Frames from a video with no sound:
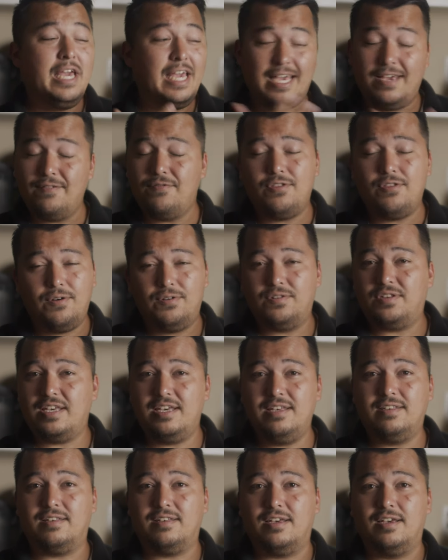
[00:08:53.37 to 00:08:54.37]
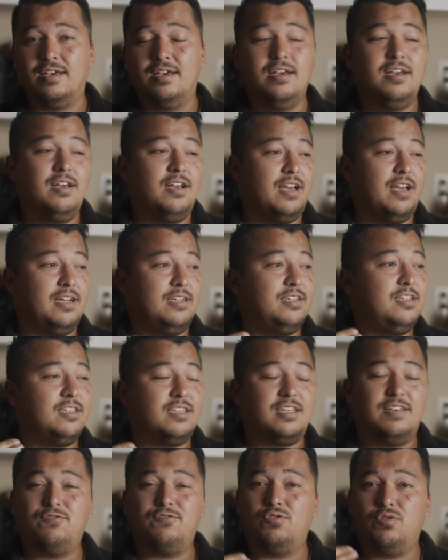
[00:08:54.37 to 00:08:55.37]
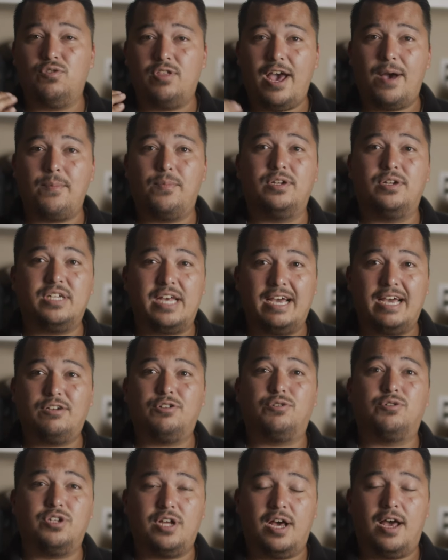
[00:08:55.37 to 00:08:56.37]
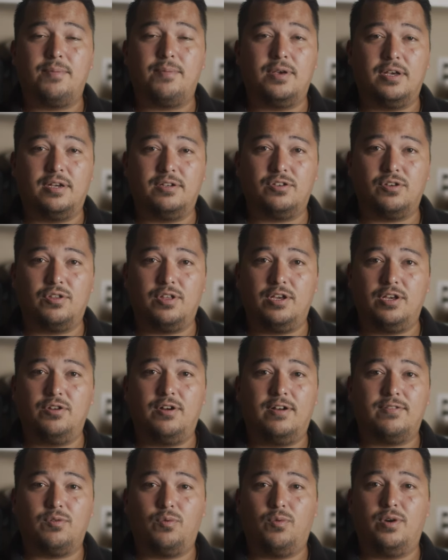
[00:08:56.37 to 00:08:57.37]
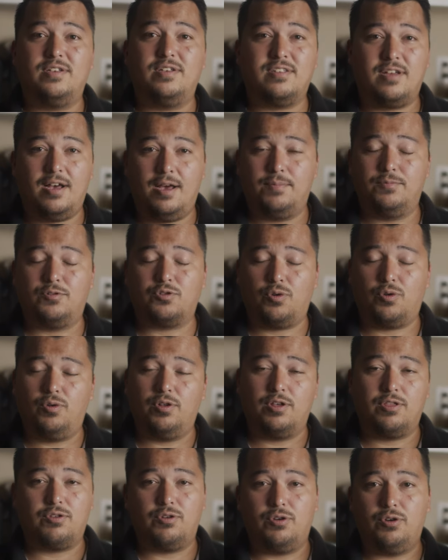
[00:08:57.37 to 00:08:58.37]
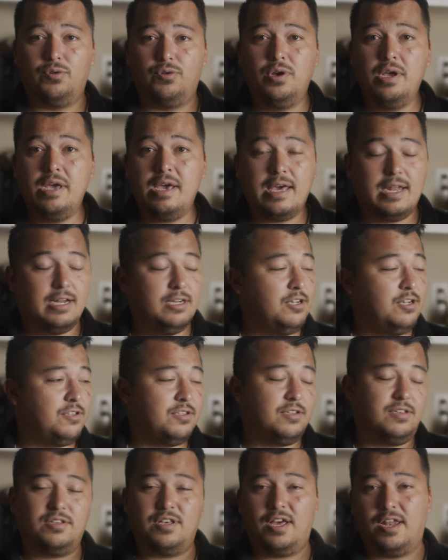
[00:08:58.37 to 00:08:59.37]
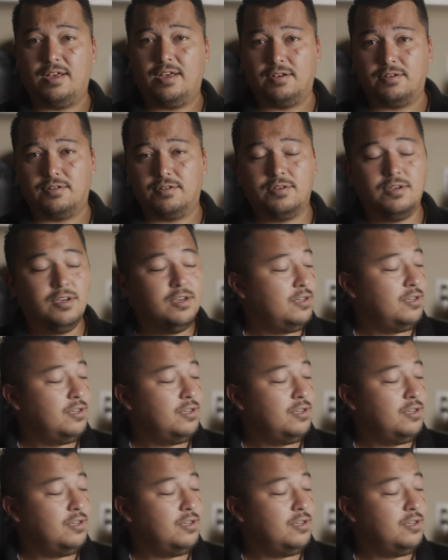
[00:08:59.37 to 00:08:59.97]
Even though it's easy, it just gives you that much extra timing so that you don't have to waste time scrolling through and adjusting settings.